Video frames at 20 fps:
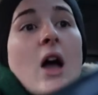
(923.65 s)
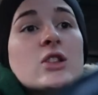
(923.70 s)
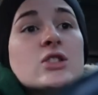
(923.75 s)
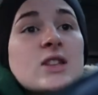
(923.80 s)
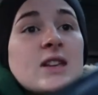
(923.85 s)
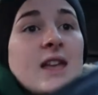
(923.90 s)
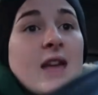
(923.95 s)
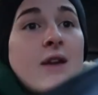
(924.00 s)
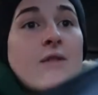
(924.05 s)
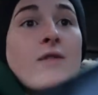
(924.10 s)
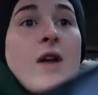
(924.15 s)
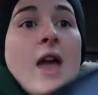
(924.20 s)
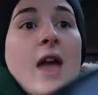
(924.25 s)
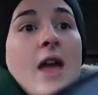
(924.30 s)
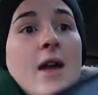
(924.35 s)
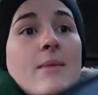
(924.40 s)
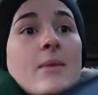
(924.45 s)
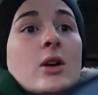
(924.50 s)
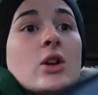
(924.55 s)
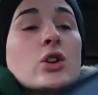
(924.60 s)
to give
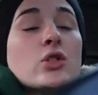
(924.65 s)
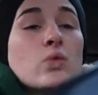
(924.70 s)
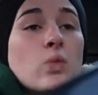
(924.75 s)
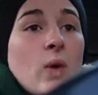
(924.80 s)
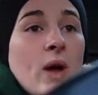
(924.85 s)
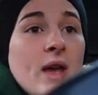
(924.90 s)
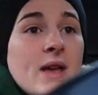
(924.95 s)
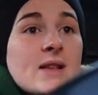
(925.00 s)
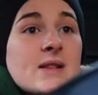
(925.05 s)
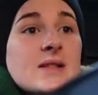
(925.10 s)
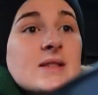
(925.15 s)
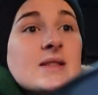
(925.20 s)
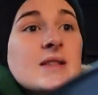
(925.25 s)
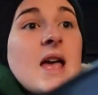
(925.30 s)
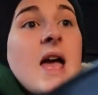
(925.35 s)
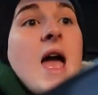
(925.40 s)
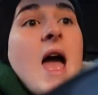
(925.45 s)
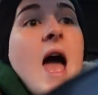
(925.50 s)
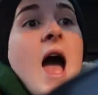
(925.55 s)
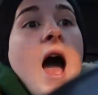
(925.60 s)
him a good whiz,
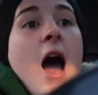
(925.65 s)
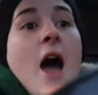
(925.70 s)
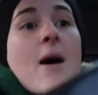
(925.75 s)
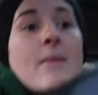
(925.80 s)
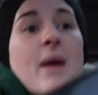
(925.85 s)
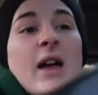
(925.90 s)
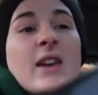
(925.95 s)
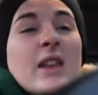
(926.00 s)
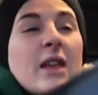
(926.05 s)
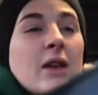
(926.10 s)
and